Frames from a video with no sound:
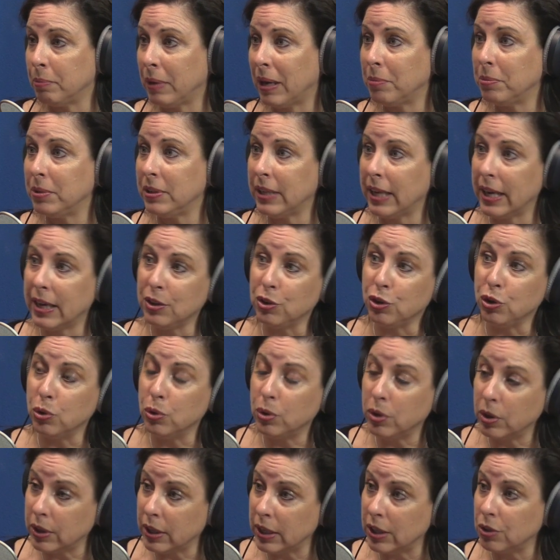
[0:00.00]
mom and dad, you
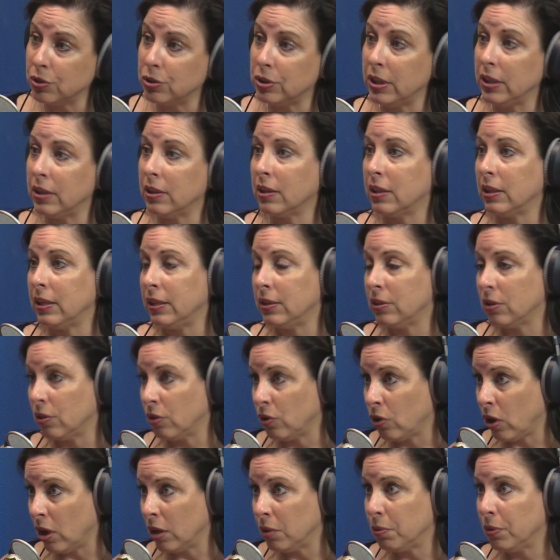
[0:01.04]
go get your teeth cleaned
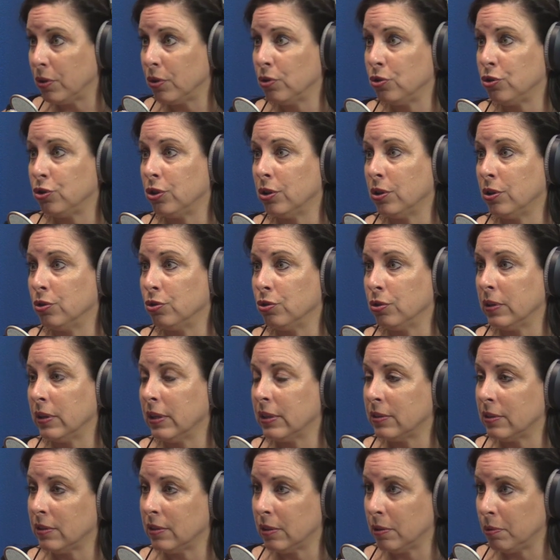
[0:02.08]
along with your children.
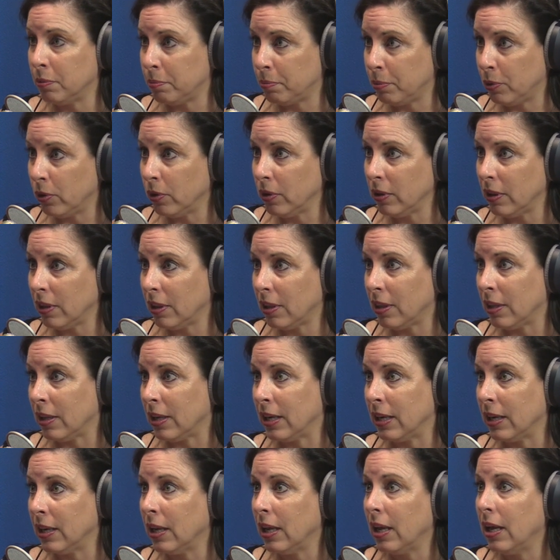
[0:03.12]
This is an important
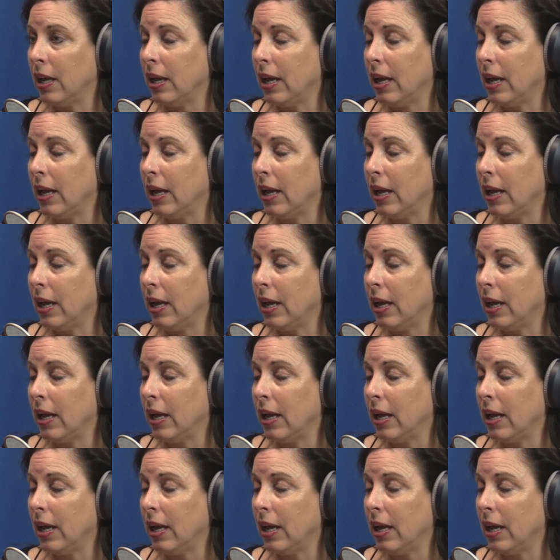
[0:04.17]
thing.